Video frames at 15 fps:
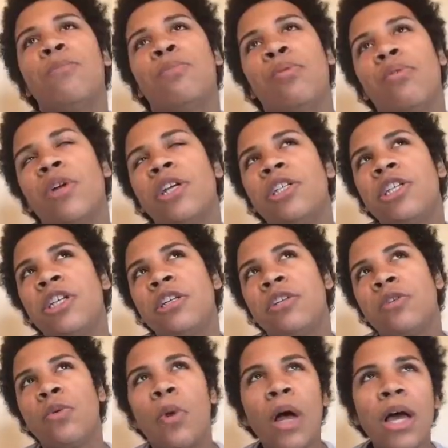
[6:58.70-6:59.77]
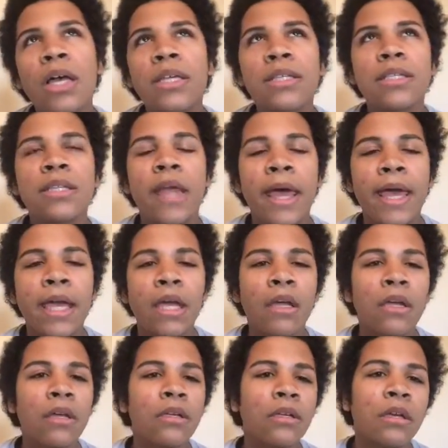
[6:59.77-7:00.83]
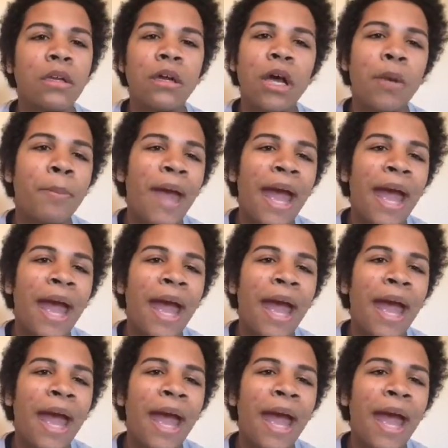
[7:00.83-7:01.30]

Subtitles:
They're preaching to us like a